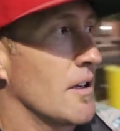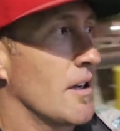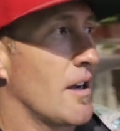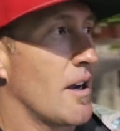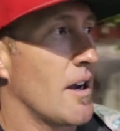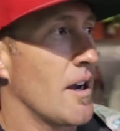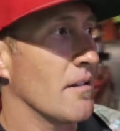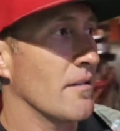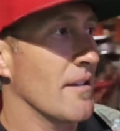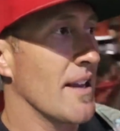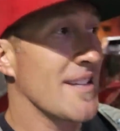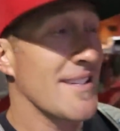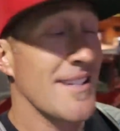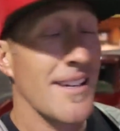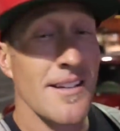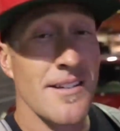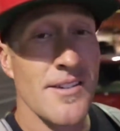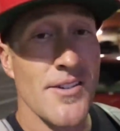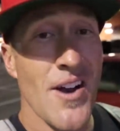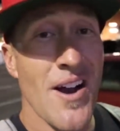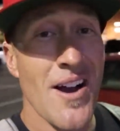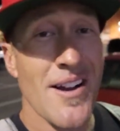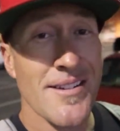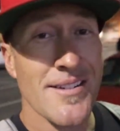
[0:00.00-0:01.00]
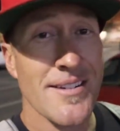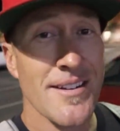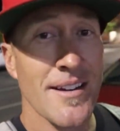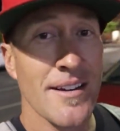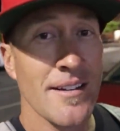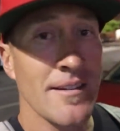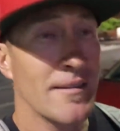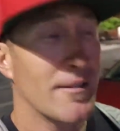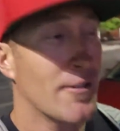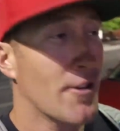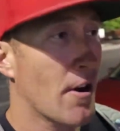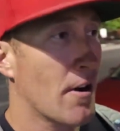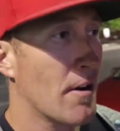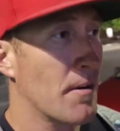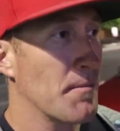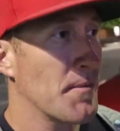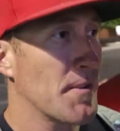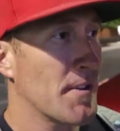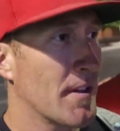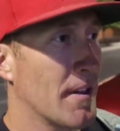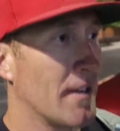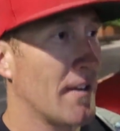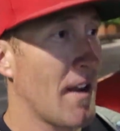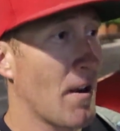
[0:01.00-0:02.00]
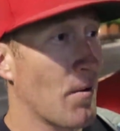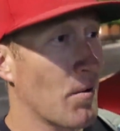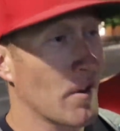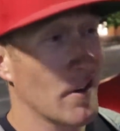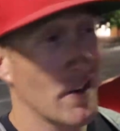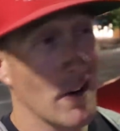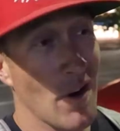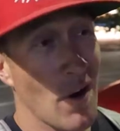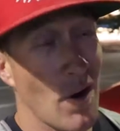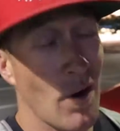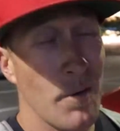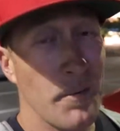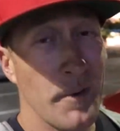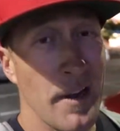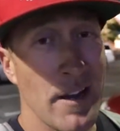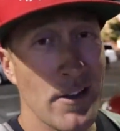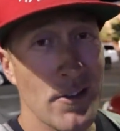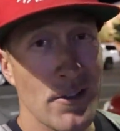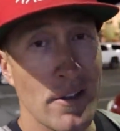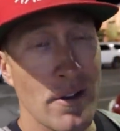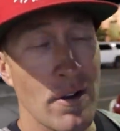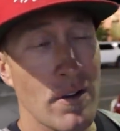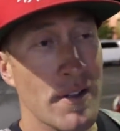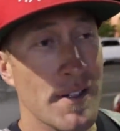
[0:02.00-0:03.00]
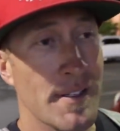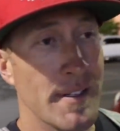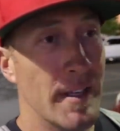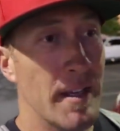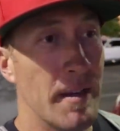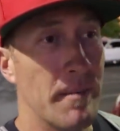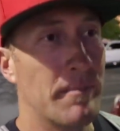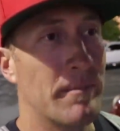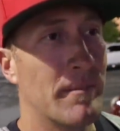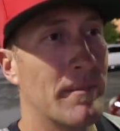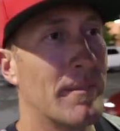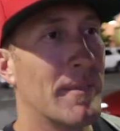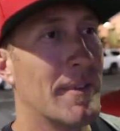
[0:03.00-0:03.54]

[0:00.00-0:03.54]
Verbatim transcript: uh, less exhausting terms. And now we're gonna go home and actually go to sleep.